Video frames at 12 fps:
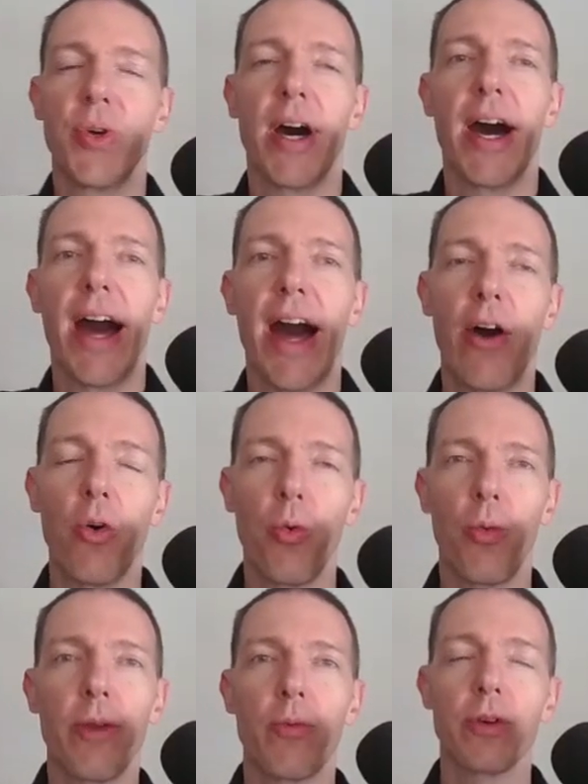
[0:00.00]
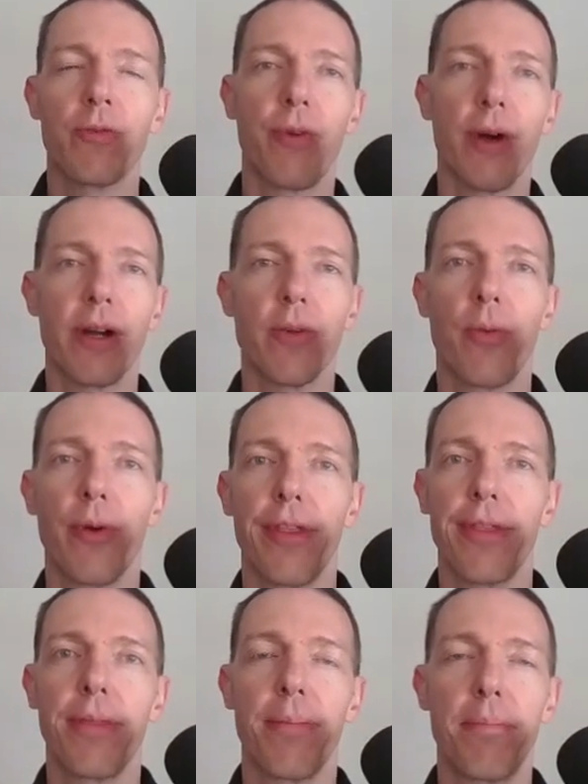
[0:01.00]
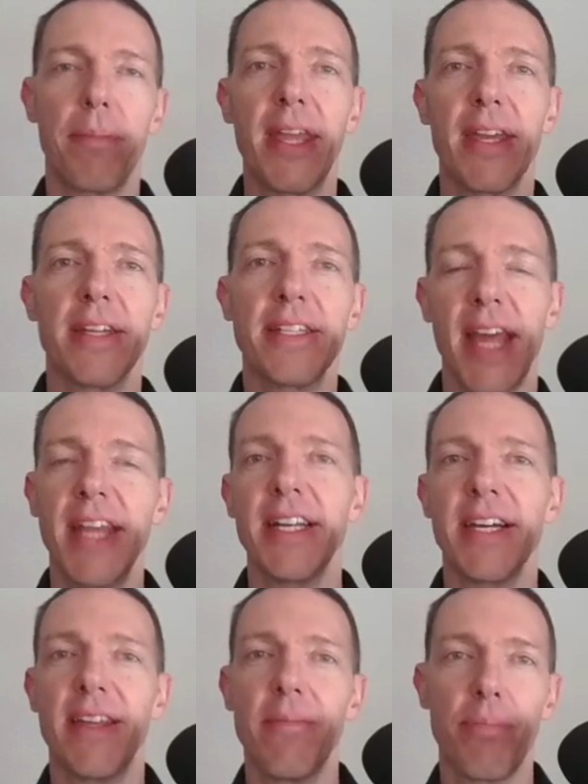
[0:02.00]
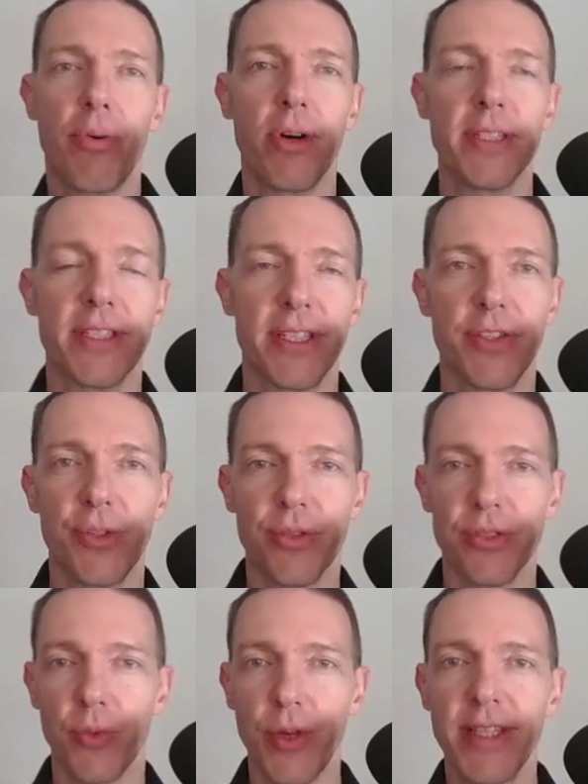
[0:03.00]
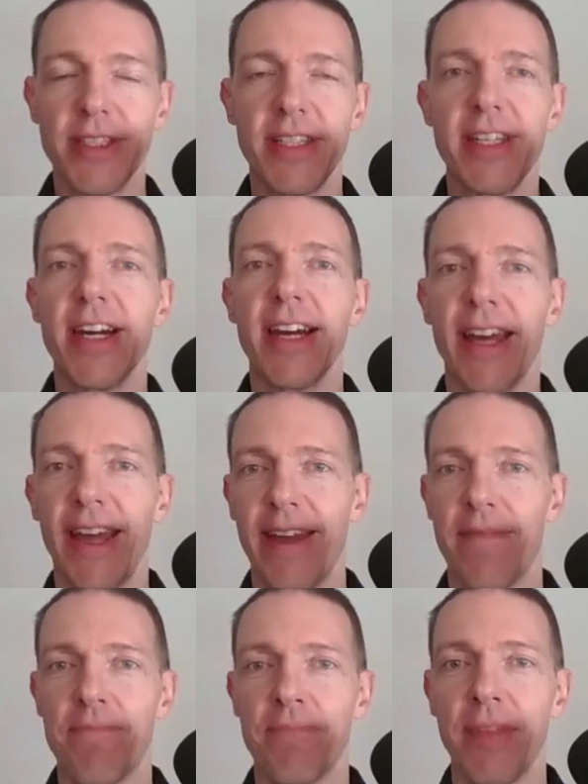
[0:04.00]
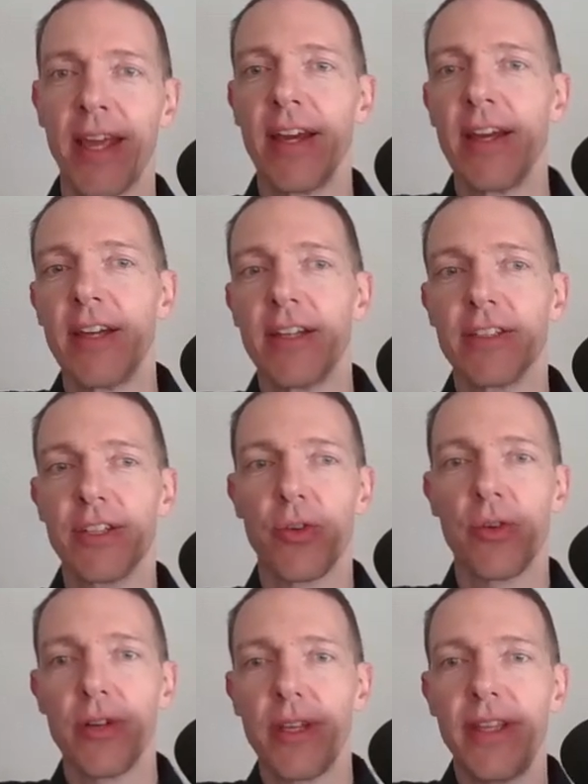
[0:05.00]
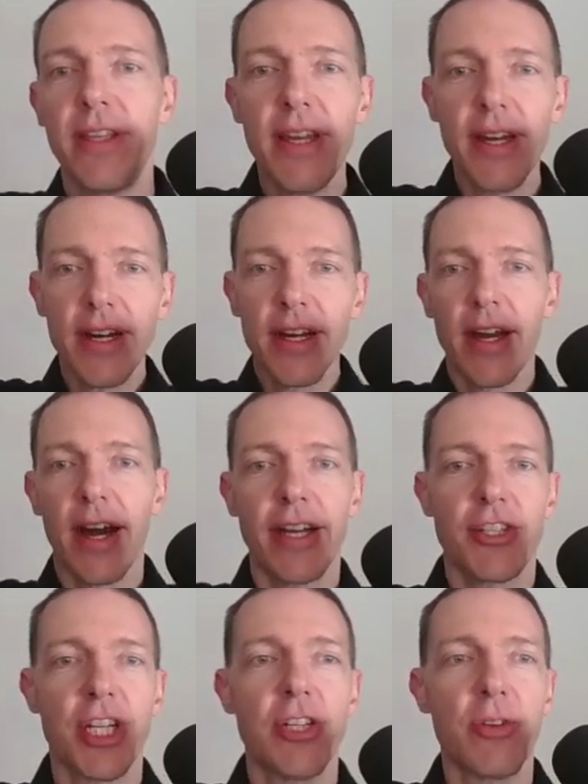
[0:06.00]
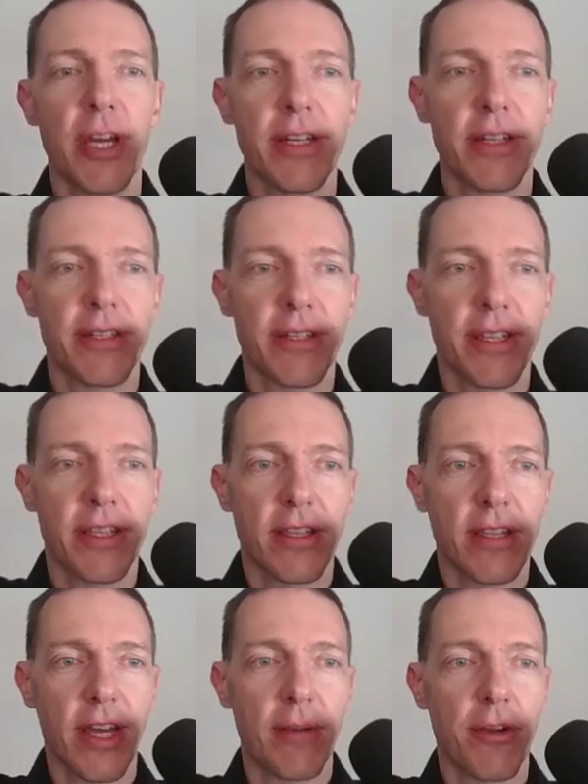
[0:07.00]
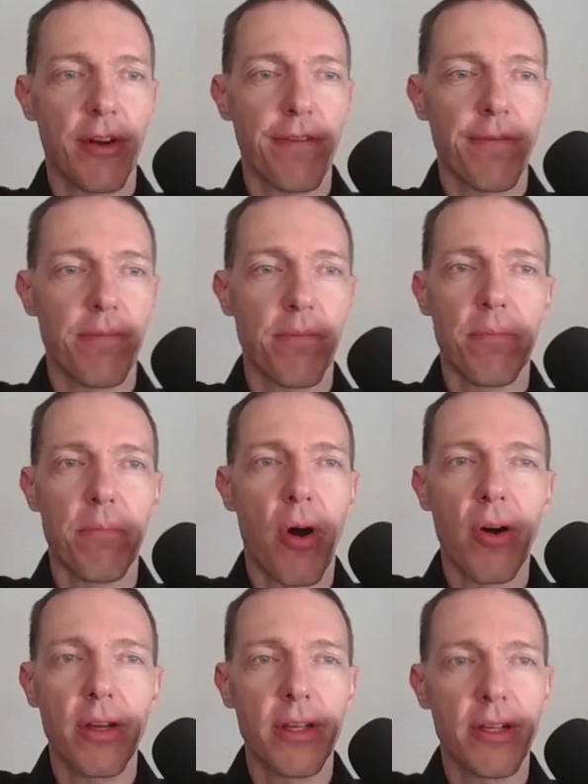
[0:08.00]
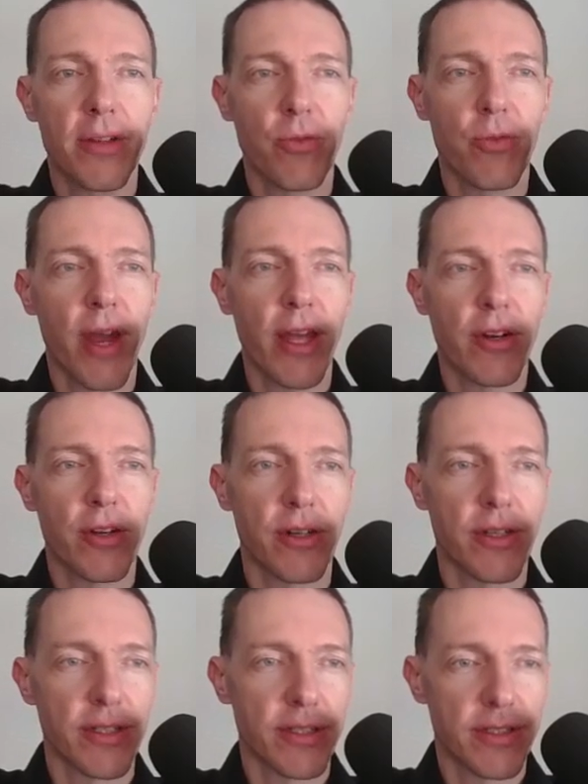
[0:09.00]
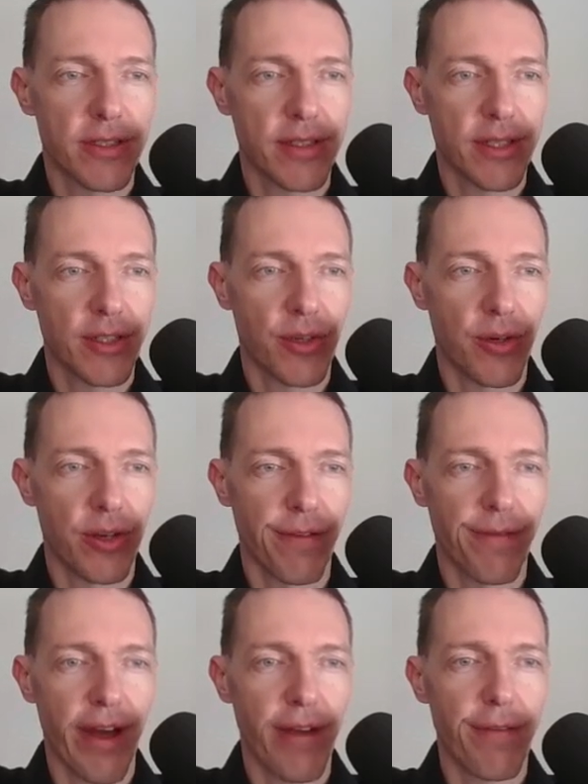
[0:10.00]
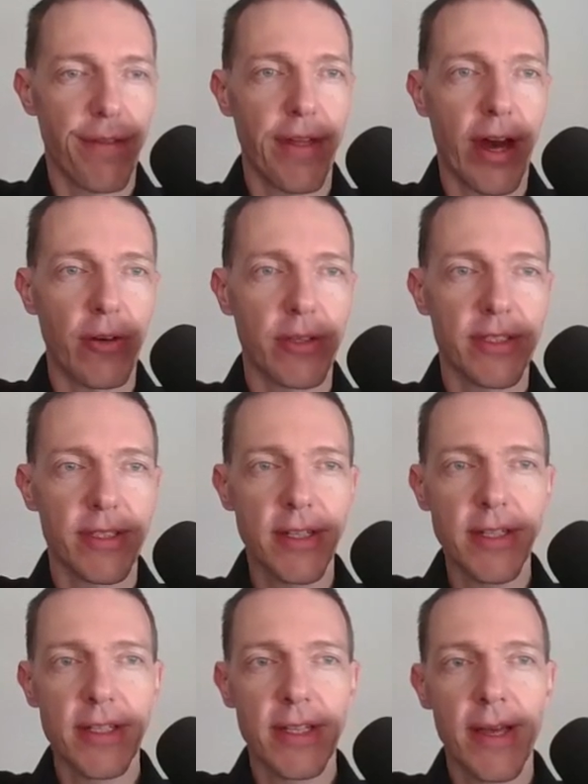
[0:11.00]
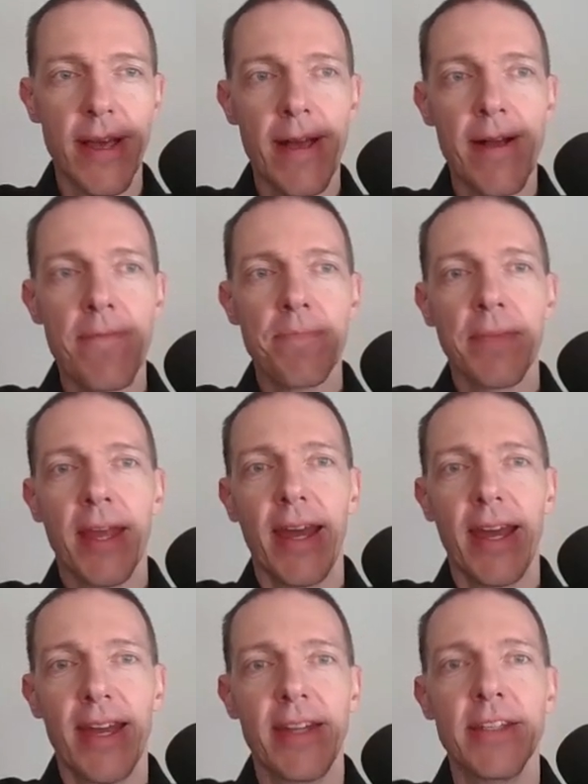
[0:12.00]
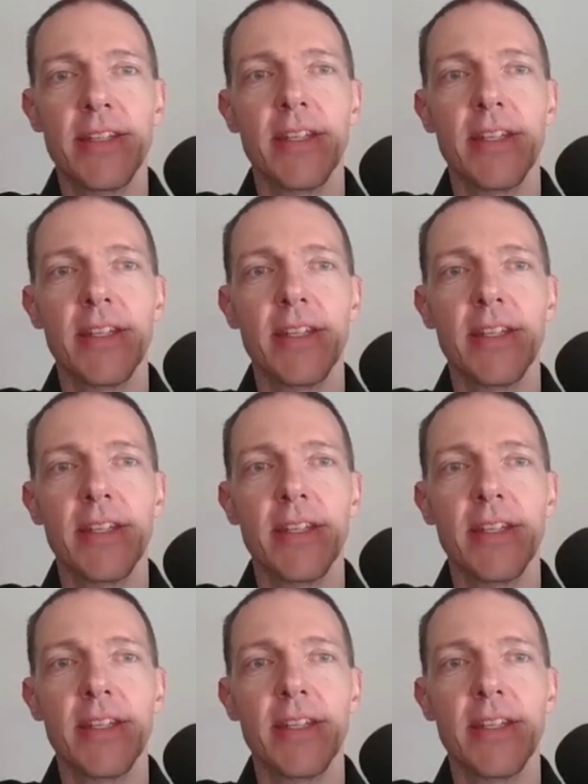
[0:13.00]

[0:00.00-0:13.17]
how we would work with bigger data imports into SuiteCRM. So here I generated a couple of mock records, in total 5,000. And